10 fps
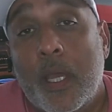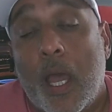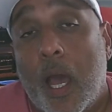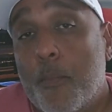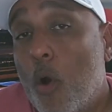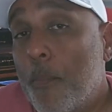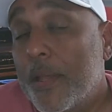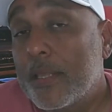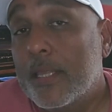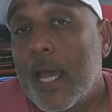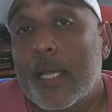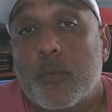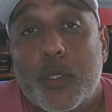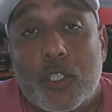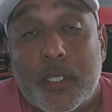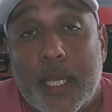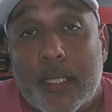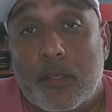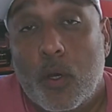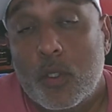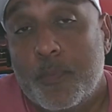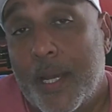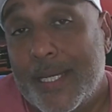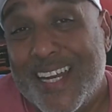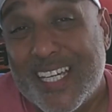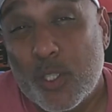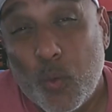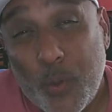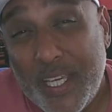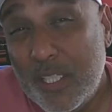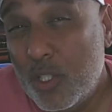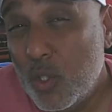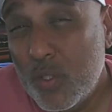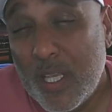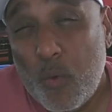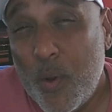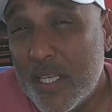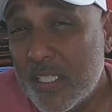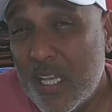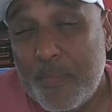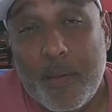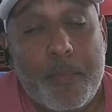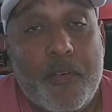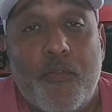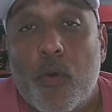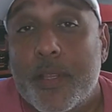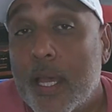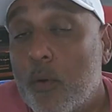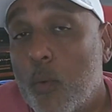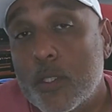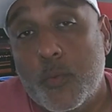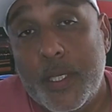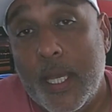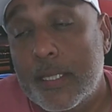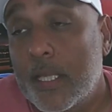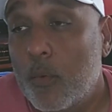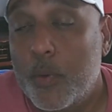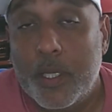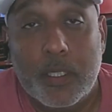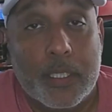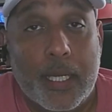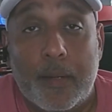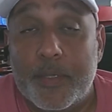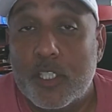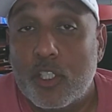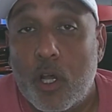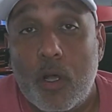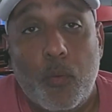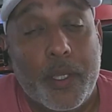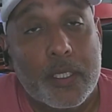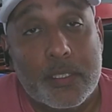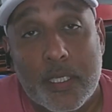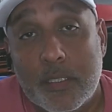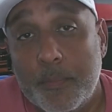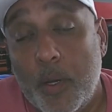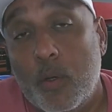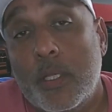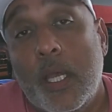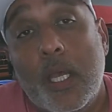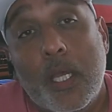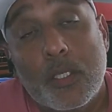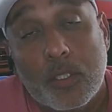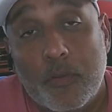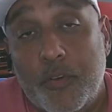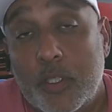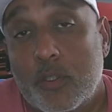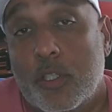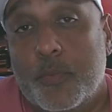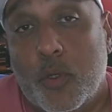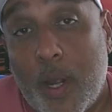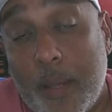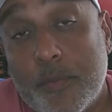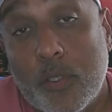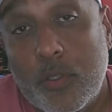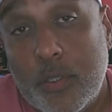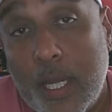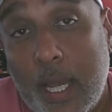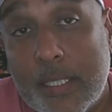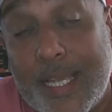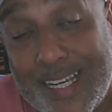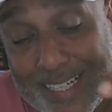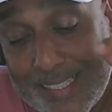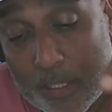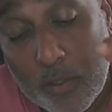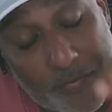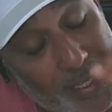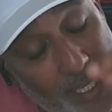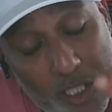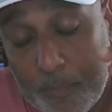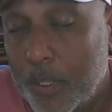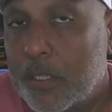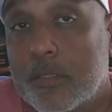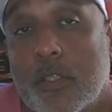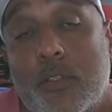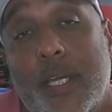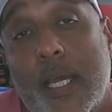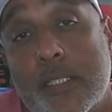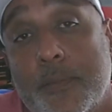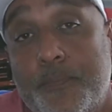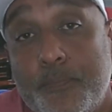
I'm hoping that we should get those by next week, Tuesday, Wednesday, maybe before that. Once we get them, we're gonna get them installed, we're gonna test the boat. So don't forget to subscribe so you guys and click the notification button so you guys